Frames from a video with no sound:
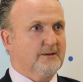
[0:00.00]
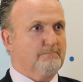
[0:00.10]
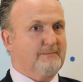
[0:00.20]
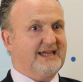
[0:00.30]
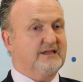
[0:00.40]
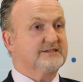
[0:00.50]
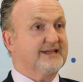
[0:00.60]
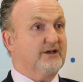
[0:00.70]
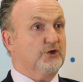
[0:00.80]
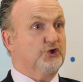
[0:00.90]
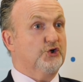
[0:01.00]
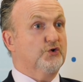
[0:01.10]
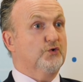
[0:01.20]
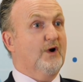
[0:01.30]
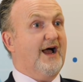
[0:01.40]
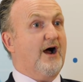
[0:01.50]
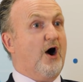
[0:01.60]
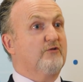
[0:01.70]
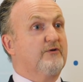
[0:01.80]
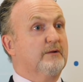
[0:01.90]
means that you
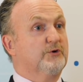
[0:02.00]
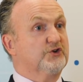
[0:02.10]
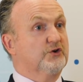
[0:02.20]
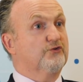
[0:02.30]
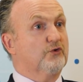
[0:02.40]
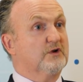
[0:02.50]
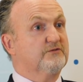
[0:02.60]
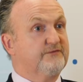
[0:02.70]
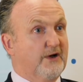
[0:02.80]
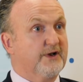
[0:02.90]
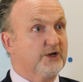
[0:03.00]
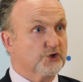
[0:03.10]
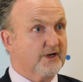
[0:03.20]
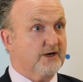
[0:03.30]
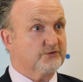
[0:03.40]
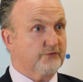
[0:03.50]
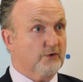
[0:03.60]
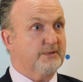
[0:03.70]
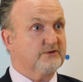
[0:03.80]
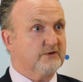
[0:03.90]
are very much in control of the foundation layers of
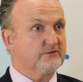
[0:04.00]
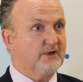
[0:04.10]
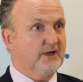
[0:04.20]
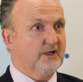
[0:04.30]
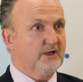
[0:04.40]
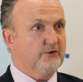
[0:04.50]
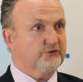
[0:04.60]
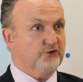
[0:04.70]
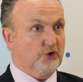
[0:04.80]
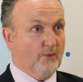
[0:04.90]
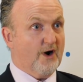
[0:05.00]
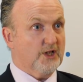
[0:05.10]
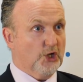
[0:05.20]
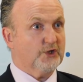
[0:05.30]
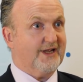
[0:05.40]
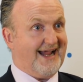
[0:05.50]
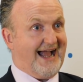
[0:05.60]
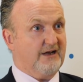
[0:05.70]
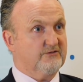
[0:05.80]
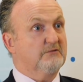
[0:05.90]
your business. So you are looking
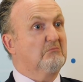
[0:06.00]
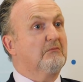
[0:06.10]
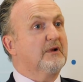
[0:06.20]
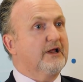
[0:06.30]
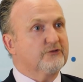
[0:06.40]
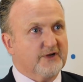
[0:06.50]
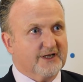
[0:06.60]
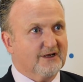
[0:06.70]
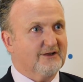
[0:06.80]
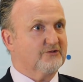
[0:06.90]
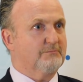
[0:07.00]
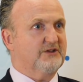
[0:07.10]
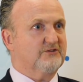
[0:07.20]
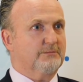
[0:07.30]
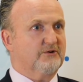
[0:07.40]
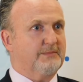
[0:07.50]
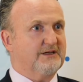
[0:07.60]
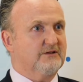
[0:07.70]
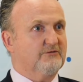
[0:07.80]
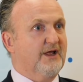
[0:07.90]
at, let's take a simplistic
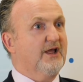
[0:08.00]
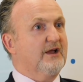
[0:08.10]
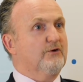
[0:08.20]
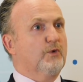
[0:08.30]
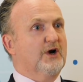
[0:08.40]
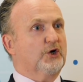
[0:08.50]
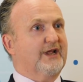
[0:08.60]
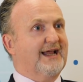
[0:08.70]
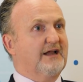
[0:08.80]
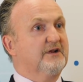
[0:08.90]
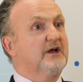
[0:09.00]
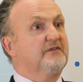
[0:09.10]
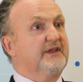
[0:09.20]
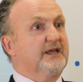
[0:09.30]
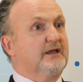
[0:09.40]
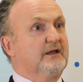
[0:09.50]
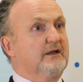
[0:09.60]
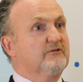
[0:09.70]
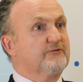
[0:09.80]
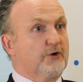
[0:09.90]
perspective, we're looking at
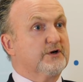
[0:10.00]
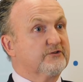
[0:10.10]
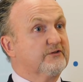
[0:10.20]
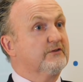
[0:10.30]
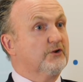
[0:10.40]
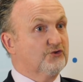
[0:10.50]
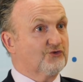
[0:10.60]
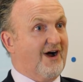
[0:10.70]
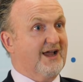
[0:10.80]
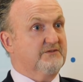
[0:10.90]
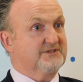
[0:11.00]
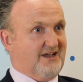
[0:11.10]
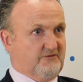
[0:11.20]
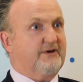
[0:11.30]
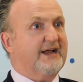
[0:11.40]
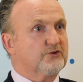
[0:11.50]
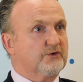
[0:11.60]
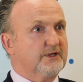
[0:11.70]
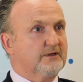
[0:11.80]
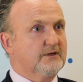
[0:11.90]
the furnace that drives a factory.